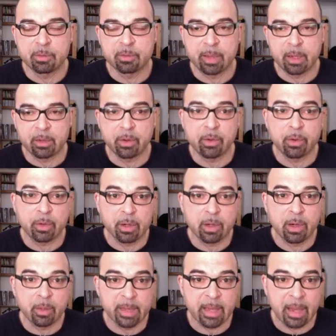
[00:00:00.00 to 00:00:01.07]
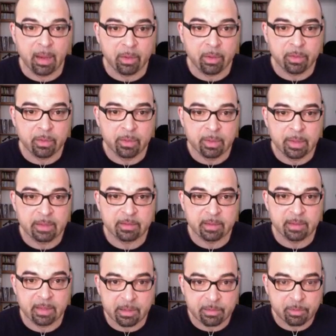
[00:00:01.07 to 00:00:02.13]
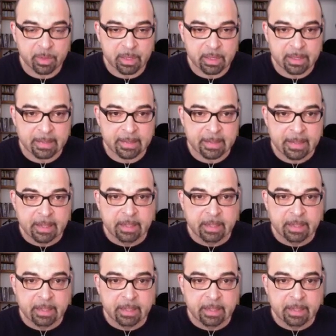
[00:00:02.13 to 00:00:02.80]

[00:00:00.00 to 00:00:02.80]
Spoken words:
about her coming out as a lesbian.